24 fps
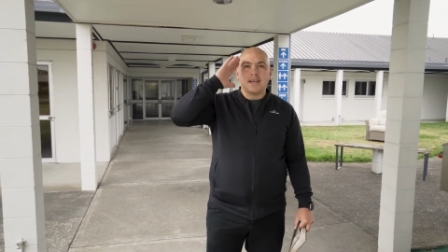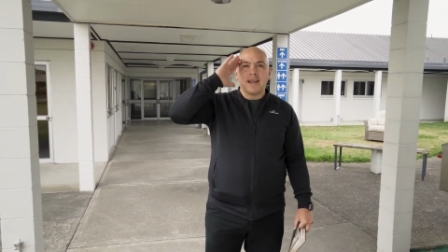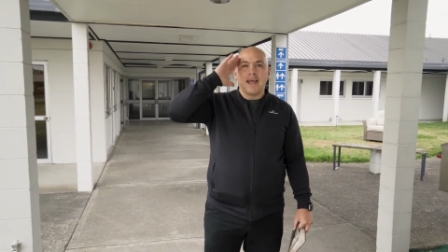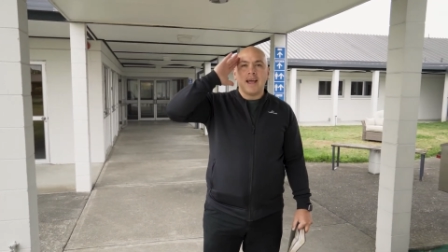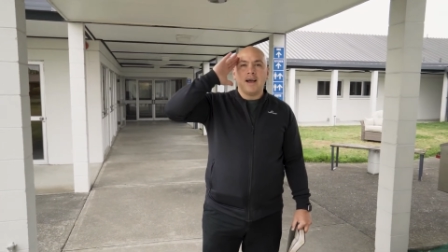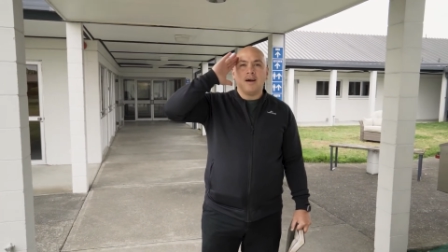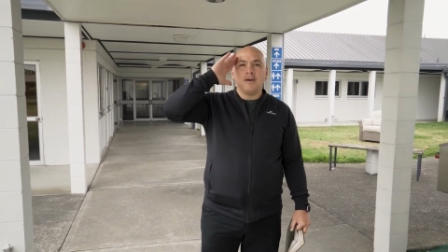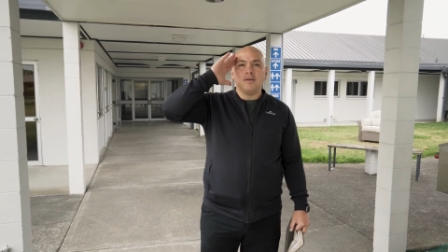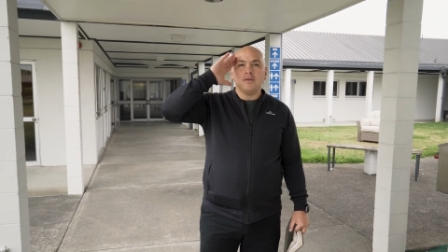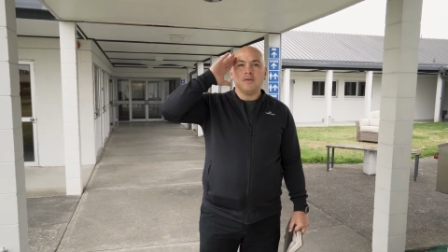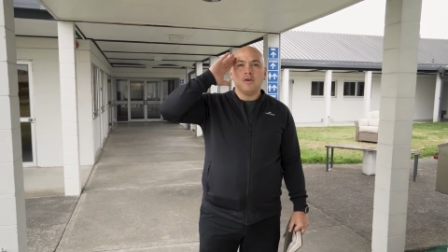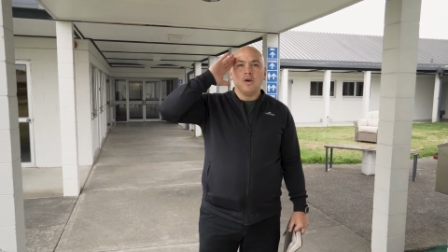
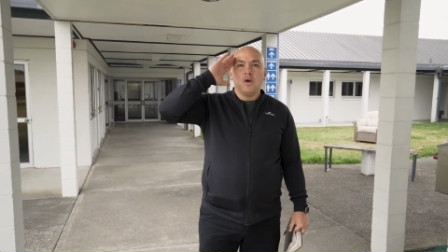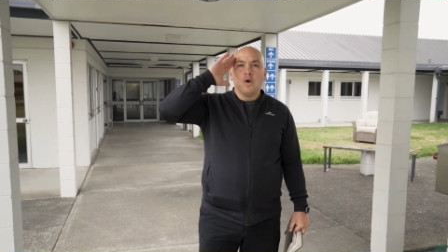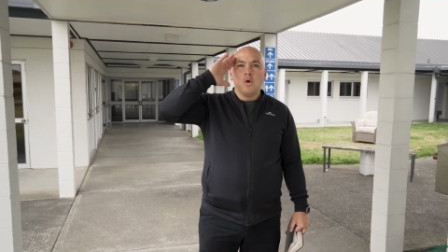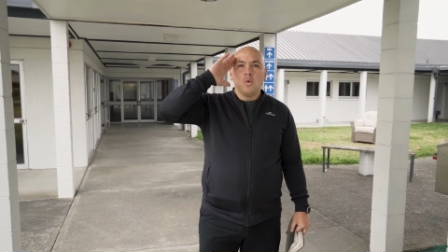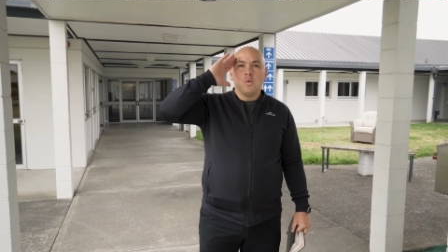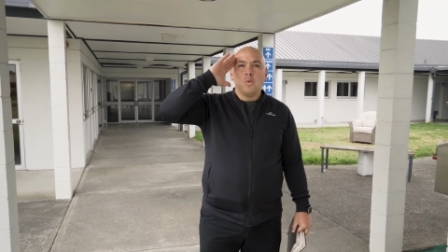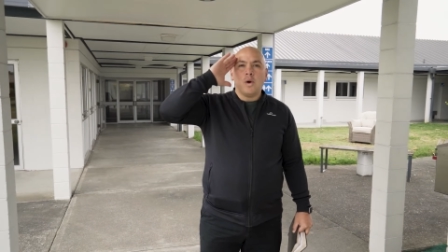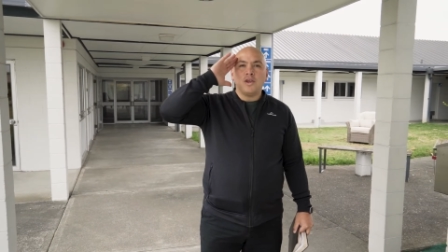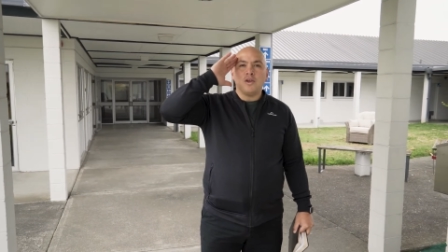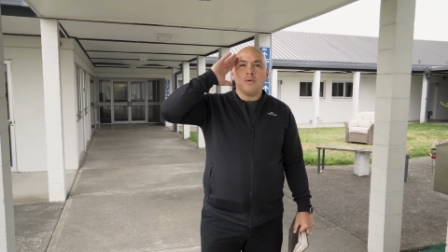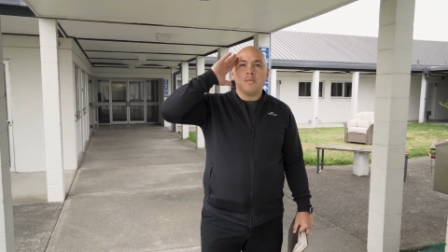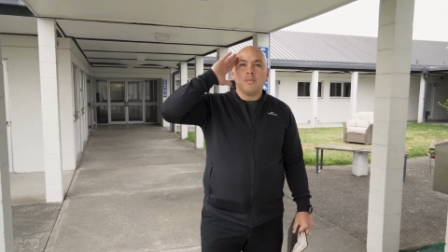now
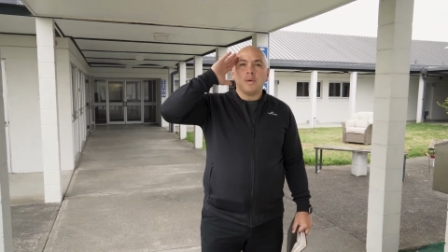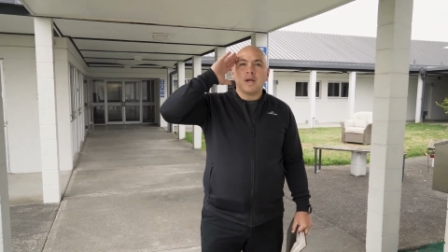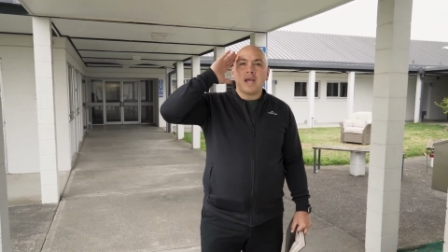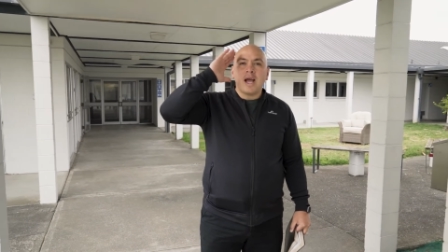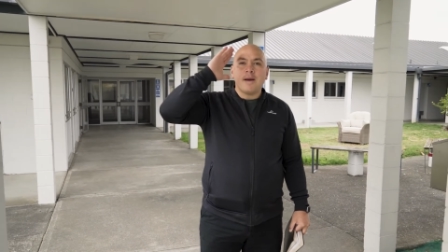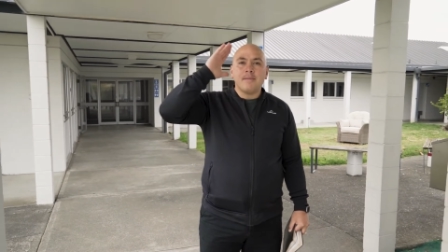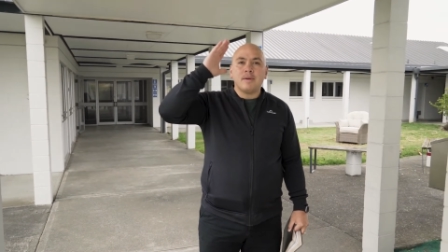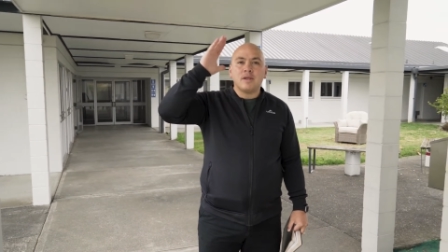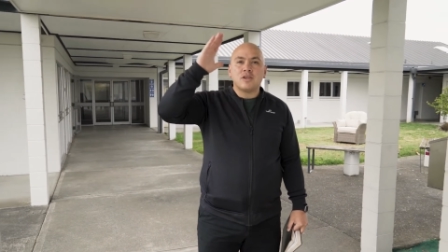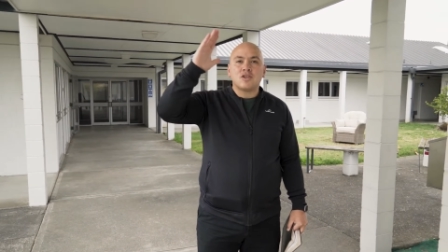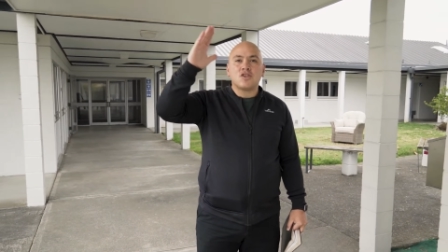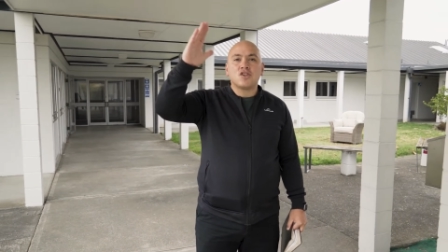where you're
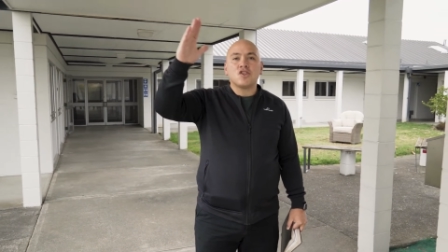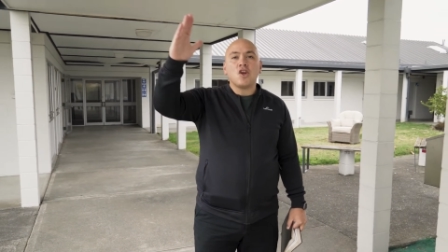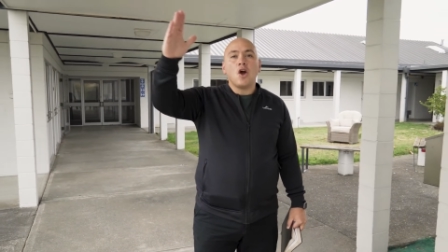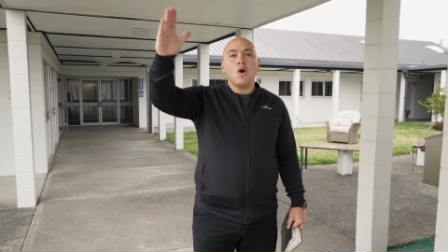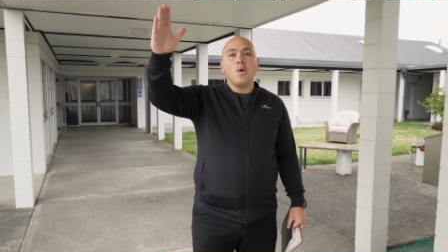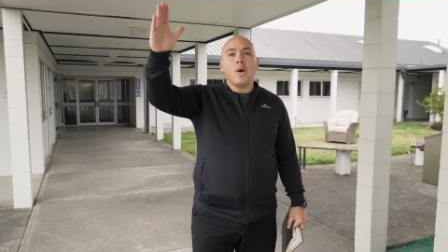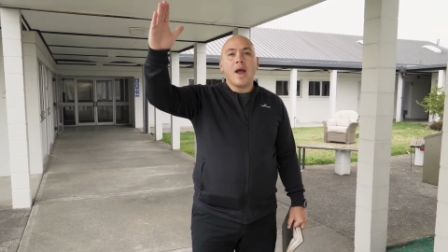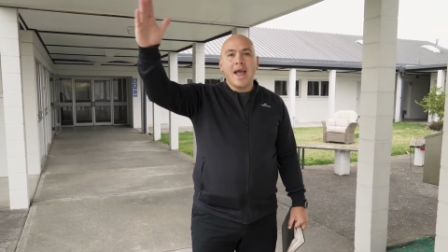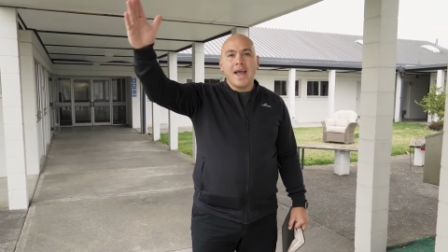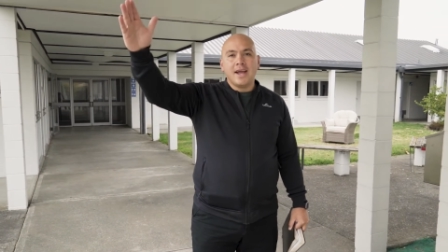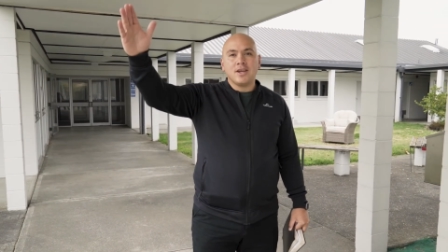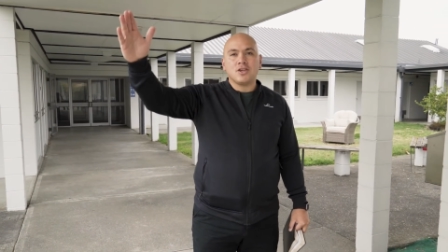becoming
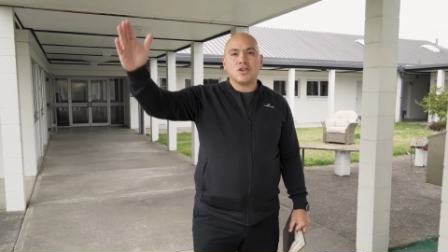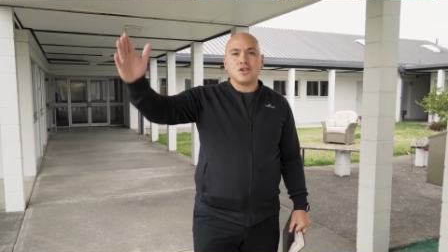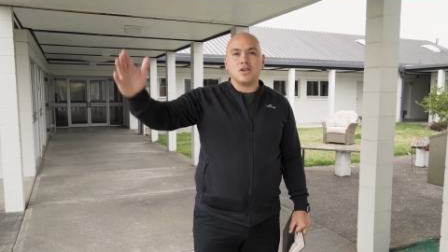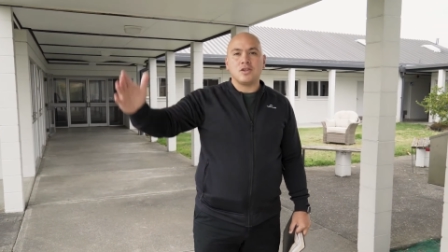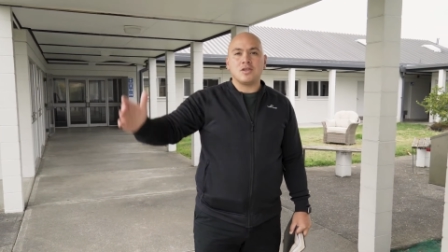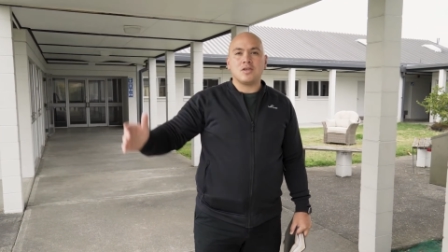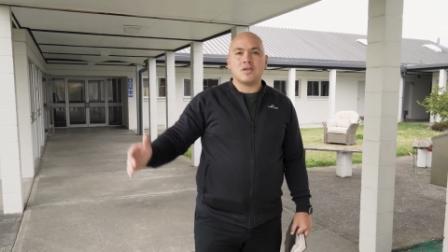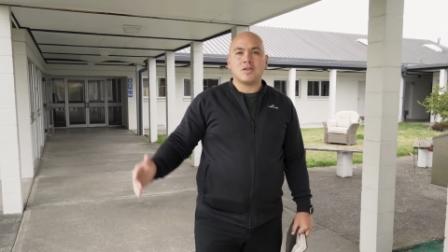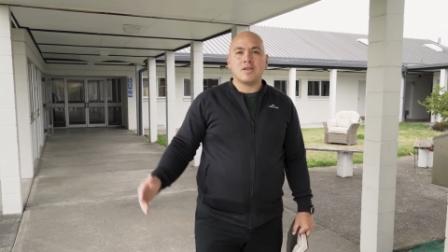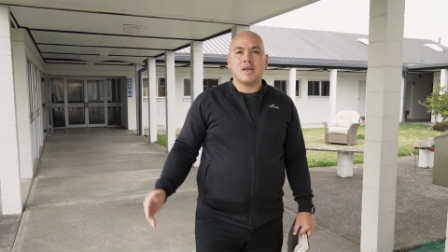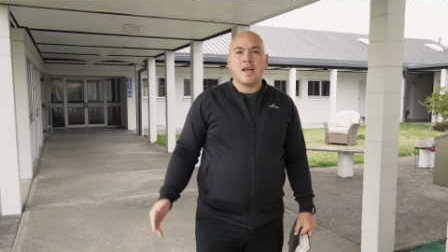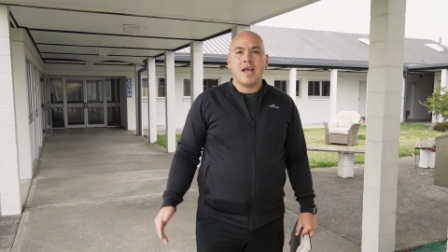so
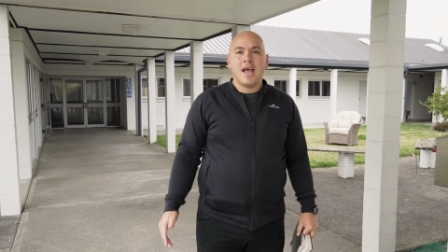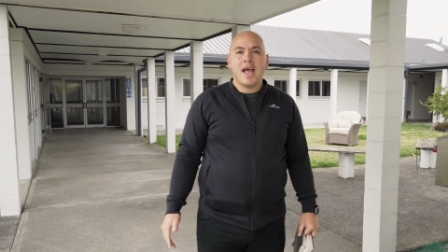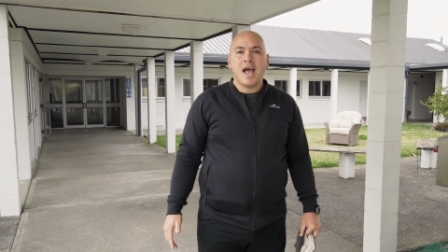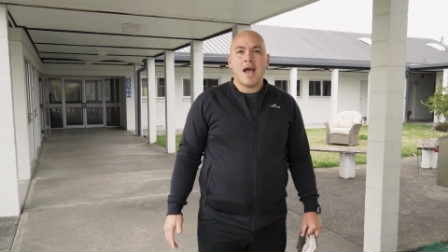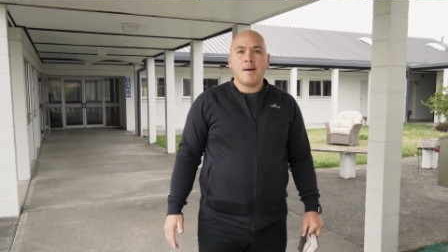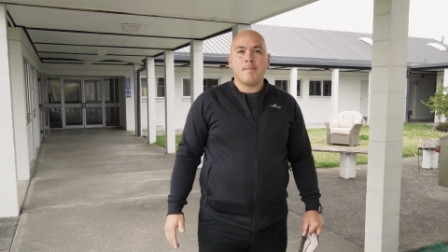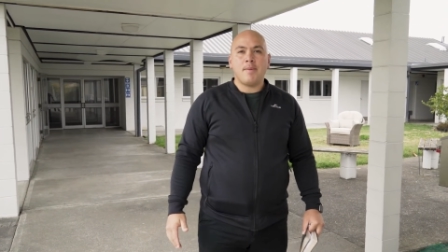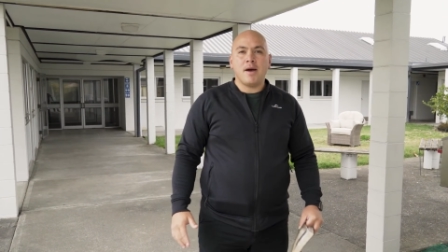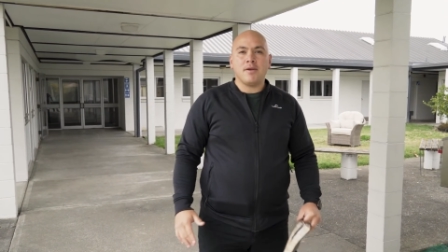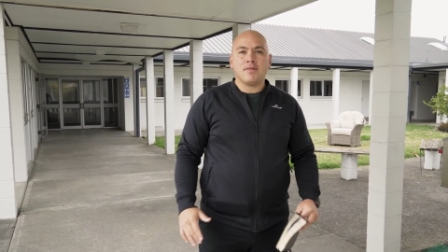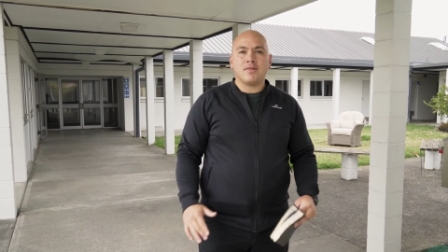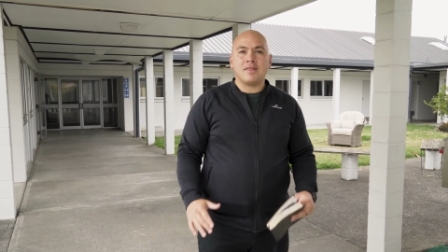anxious
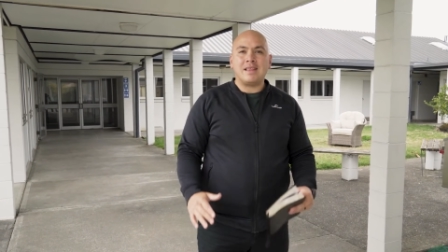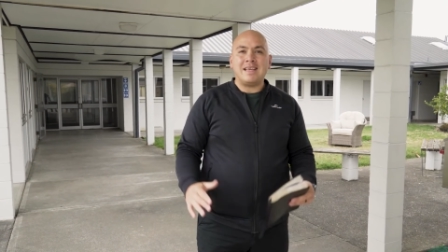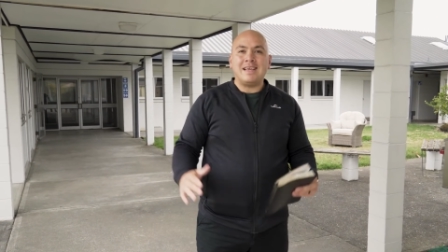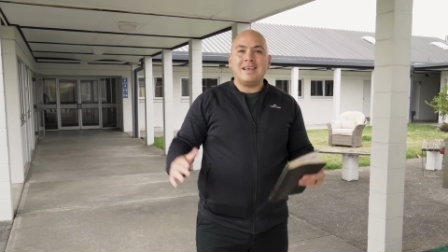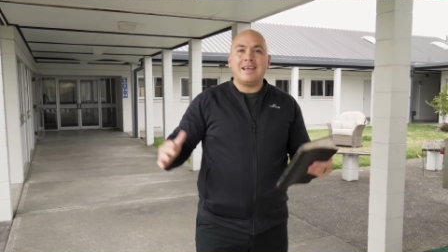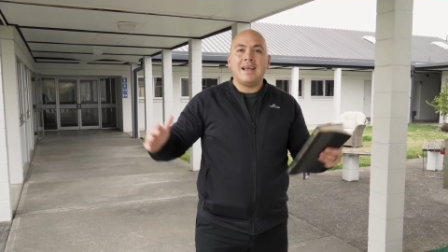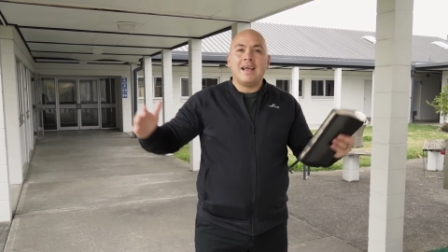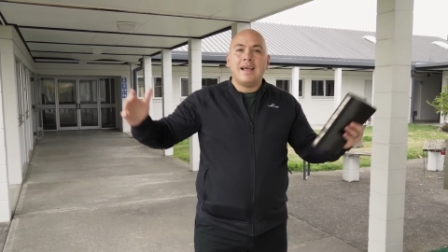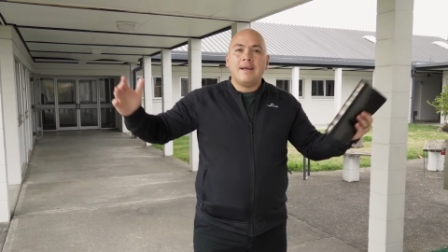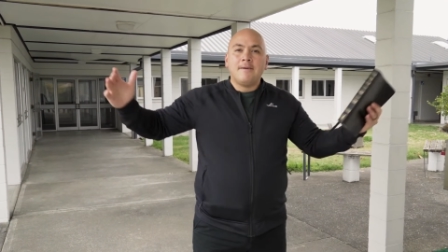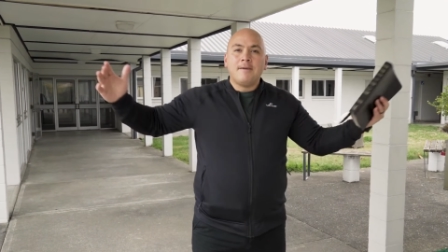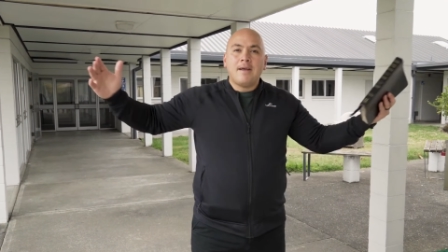about the